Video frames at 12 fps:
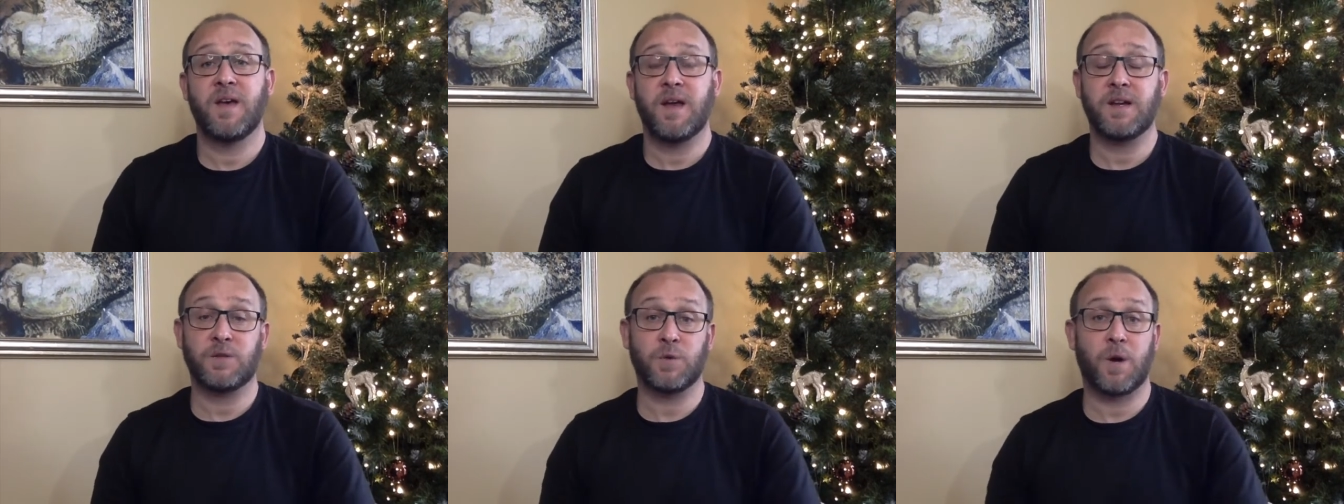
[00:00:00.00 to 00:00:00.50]

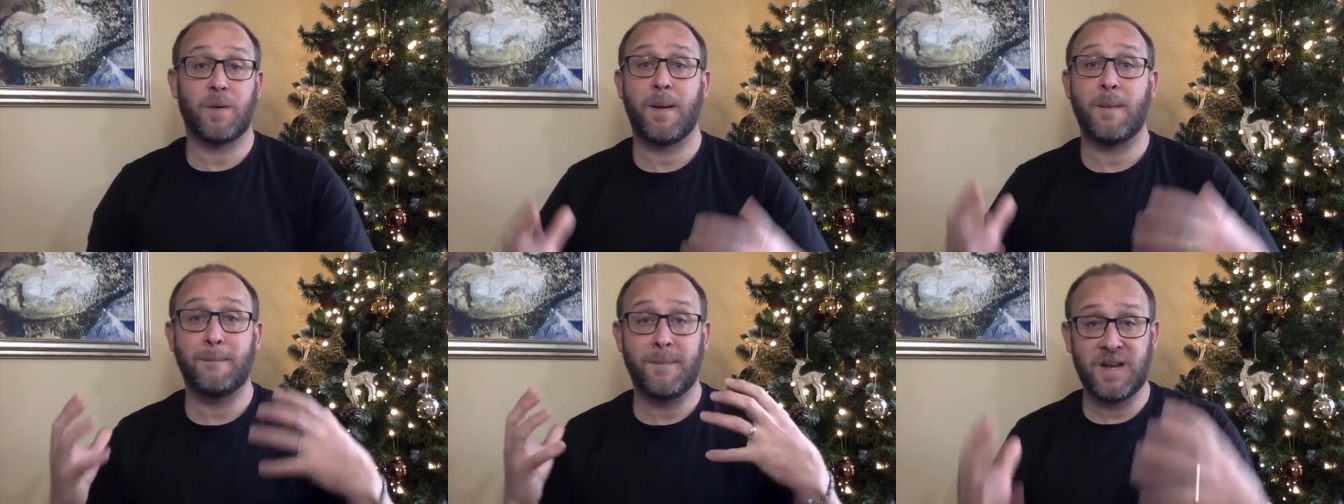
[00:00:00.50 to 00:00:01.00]
He's talking
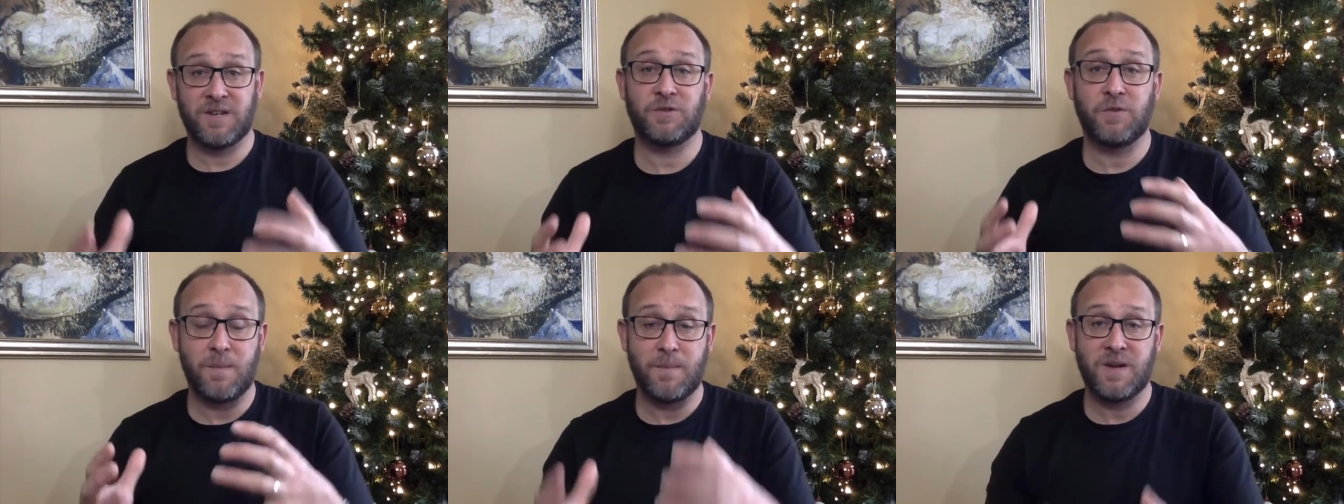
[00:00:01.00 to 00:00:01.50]
about
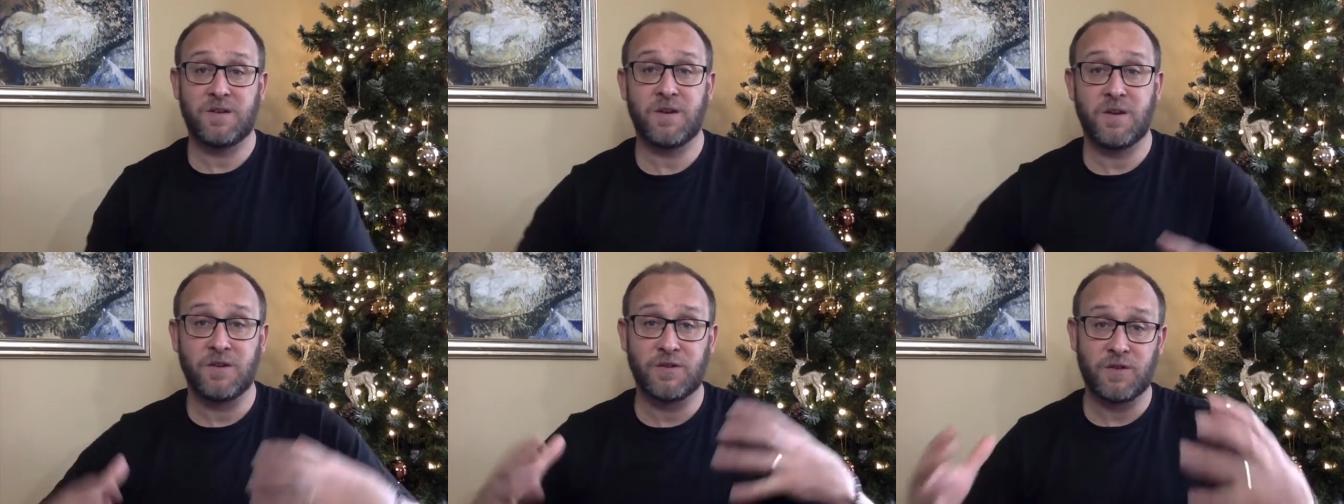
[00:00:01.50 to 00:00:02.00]
ministry and mission
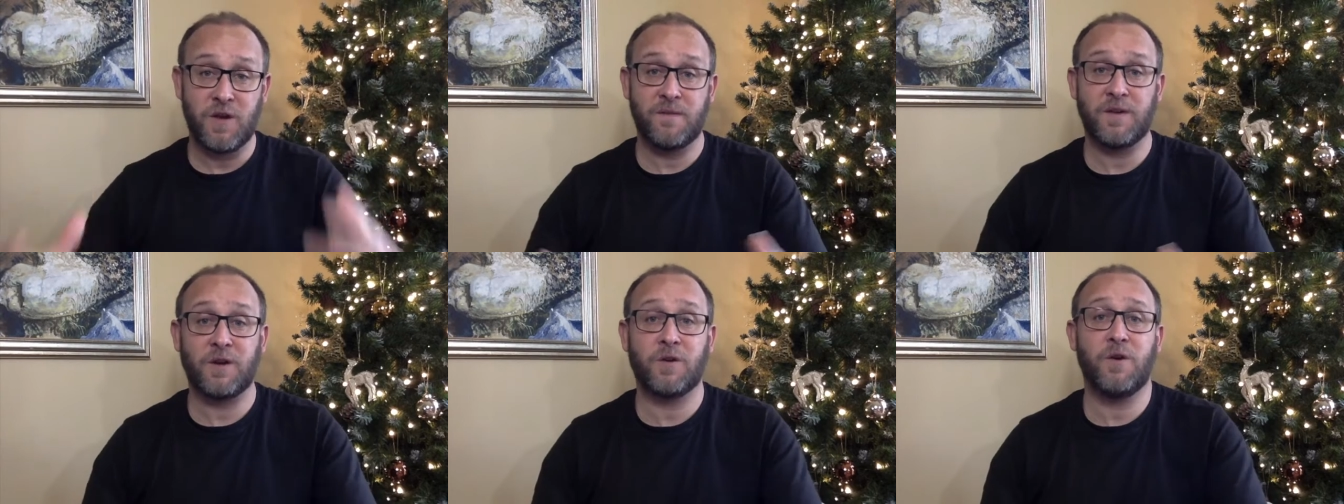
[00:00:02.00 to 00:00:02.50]
and
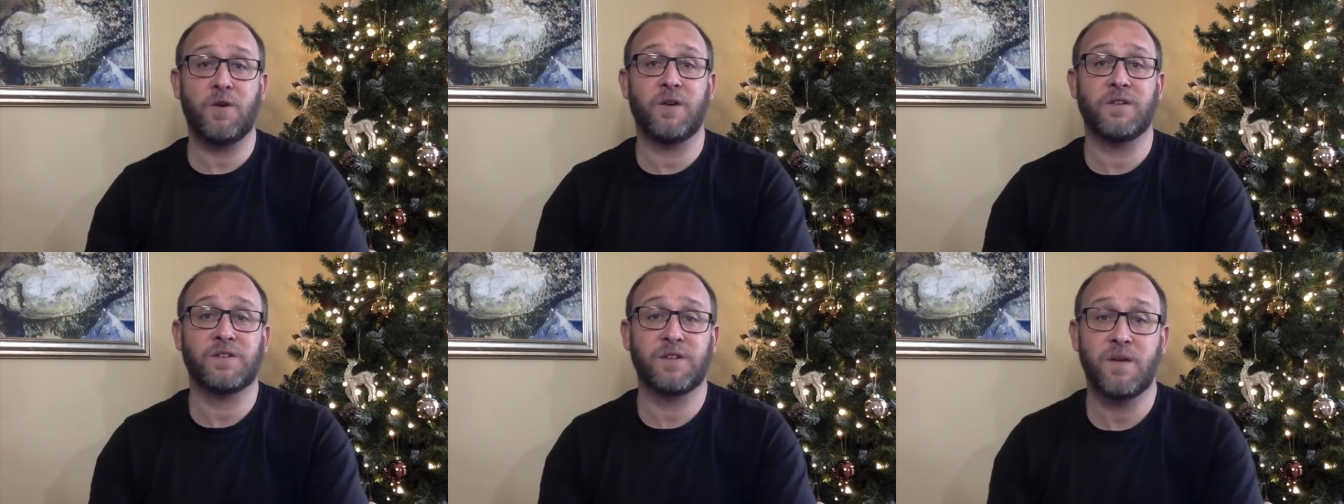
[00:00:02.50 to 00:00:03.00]
serving God
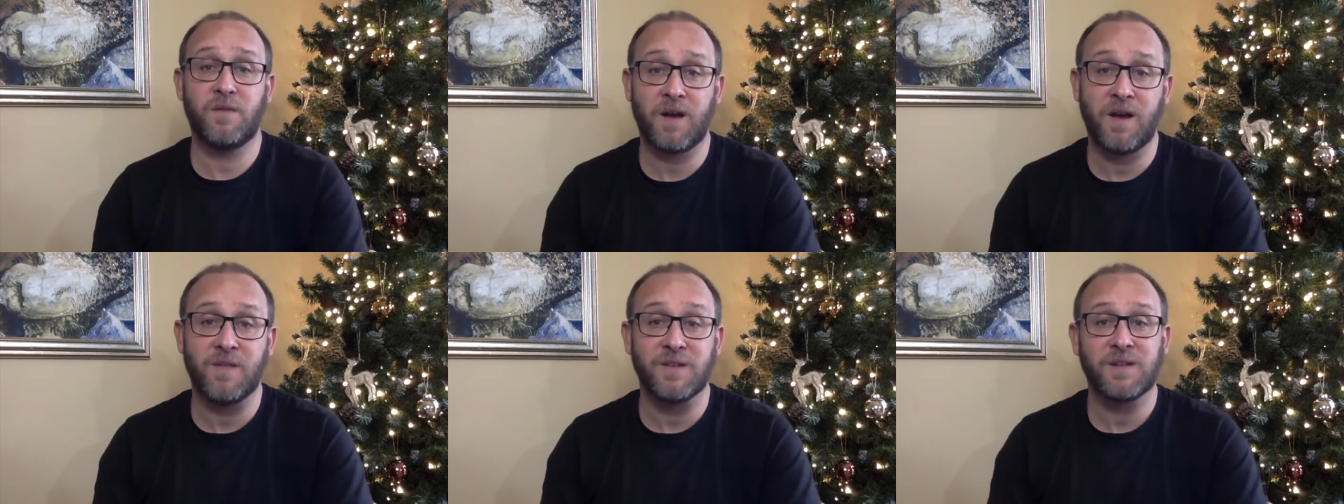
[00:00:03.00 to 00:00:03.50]
and serving
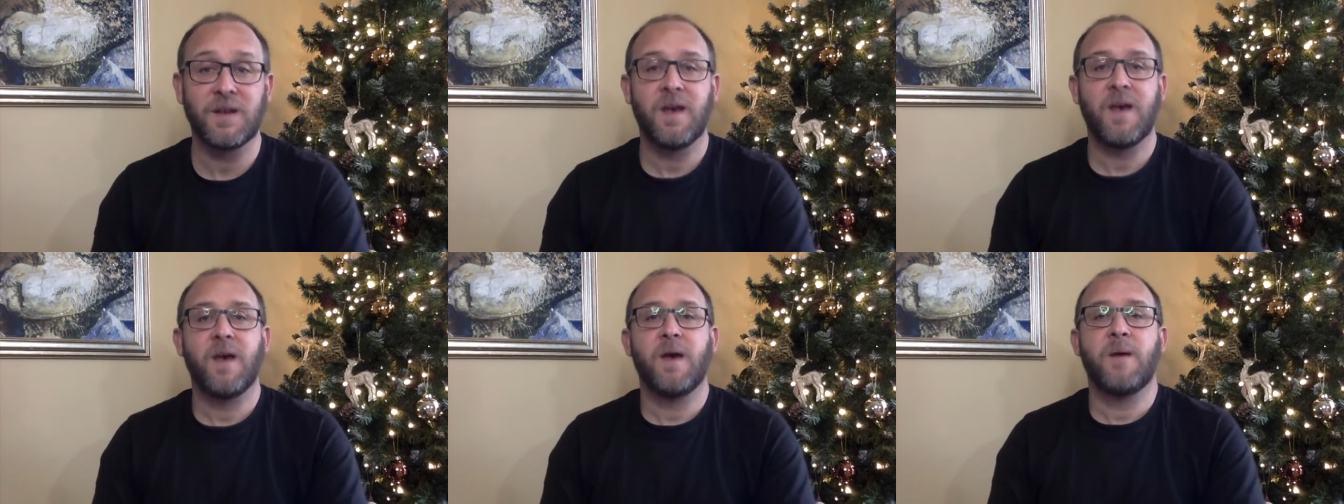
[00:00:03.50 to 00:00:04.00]
others
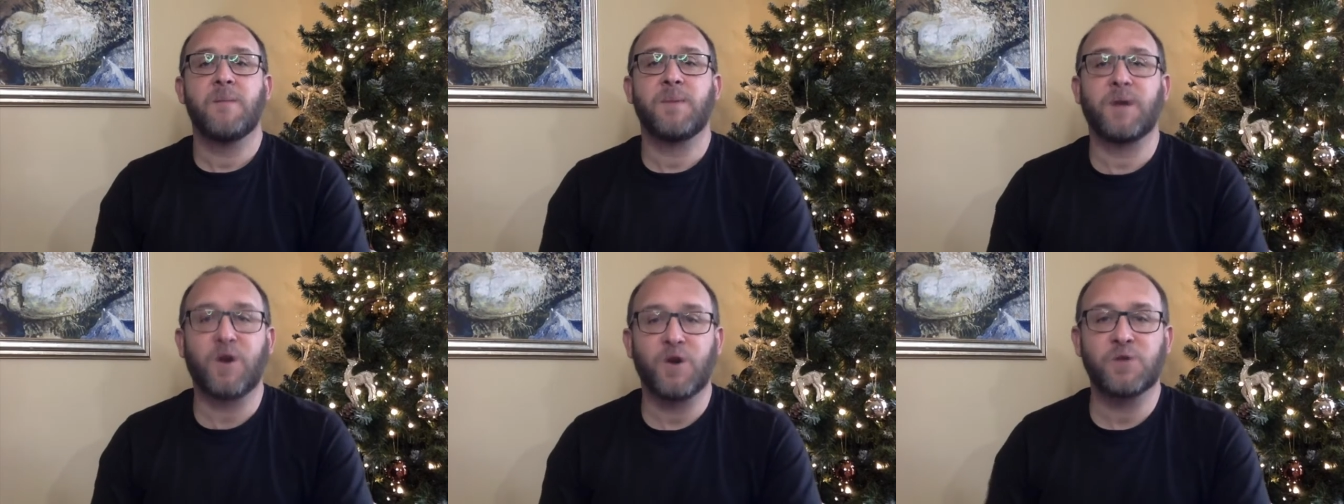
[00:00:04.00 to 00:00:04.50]

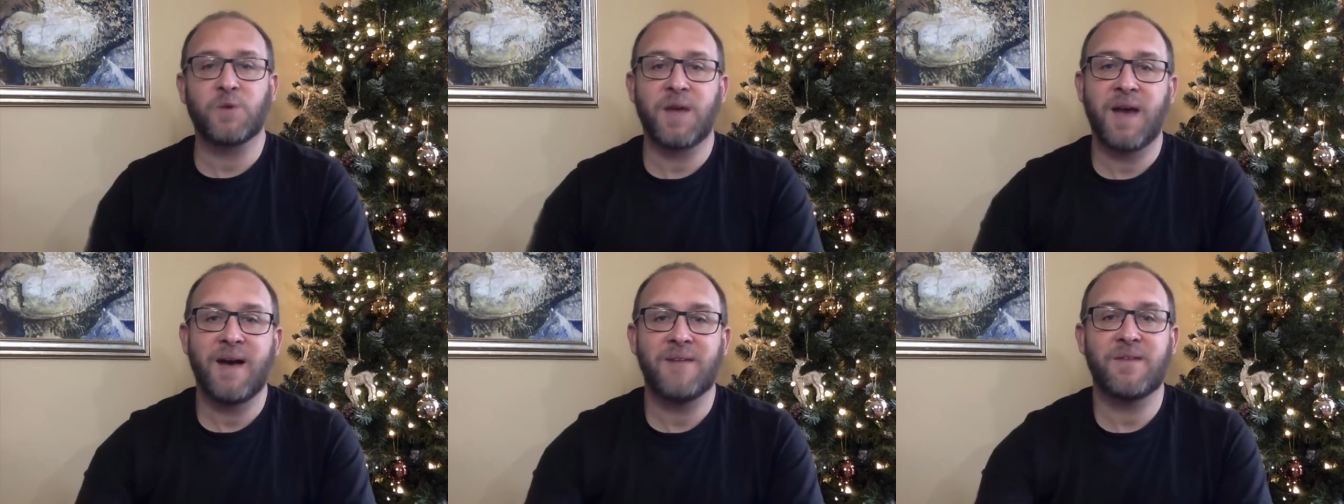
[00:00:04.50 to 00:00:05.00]
because we
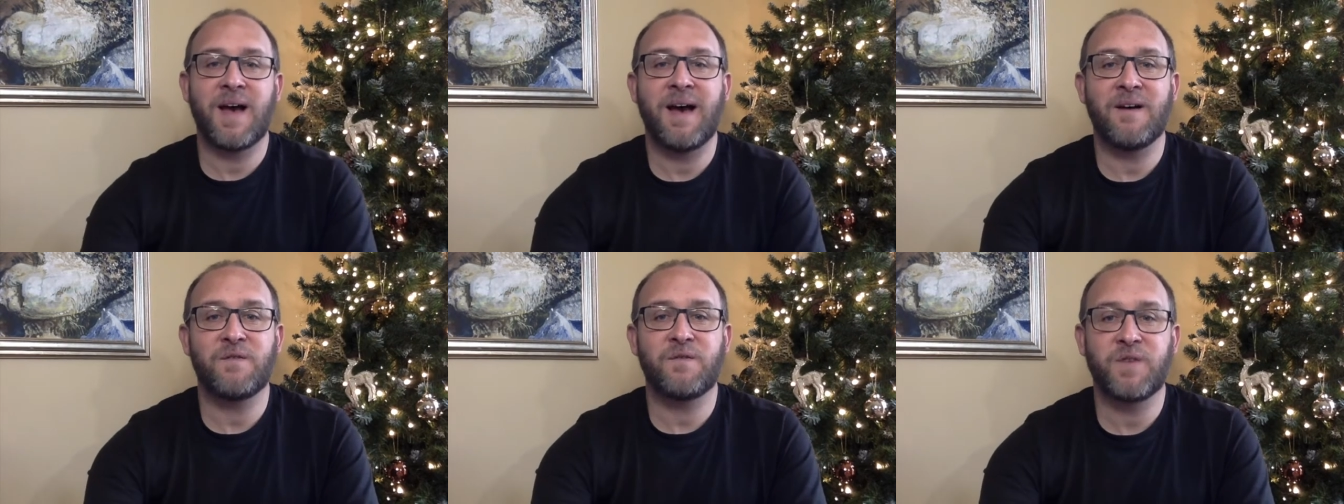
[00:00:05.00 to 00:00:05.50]
have
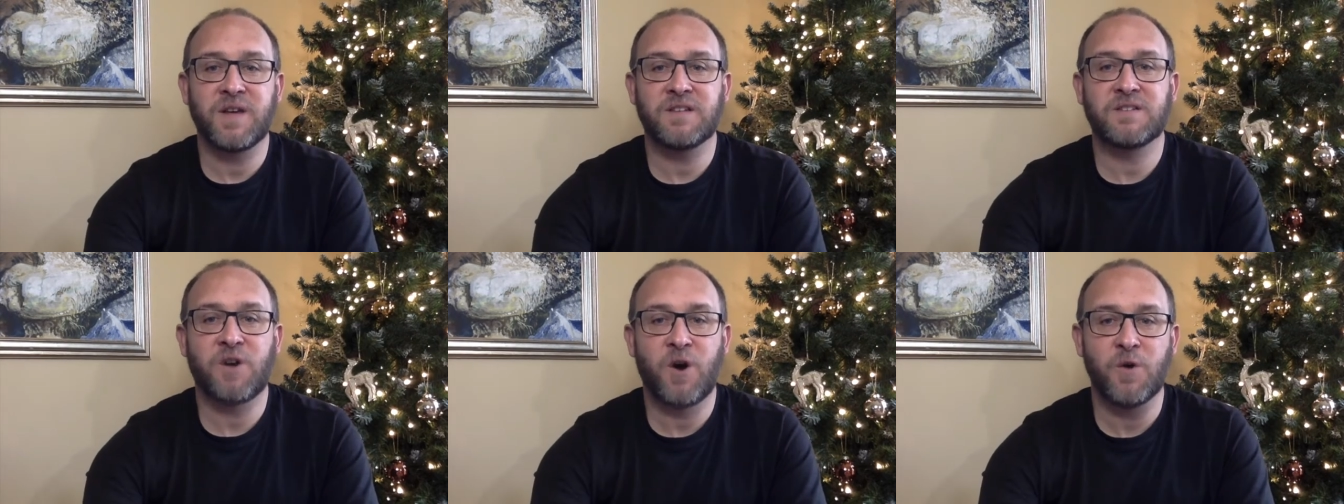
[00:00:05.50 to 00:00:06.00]
our
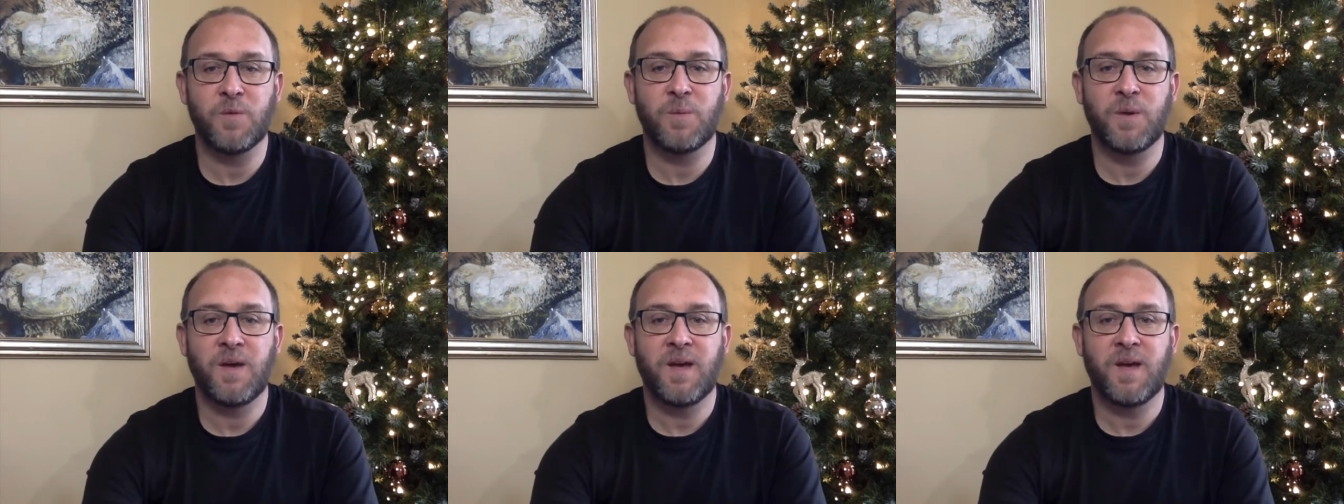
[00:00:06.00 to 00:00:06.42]
fixed hope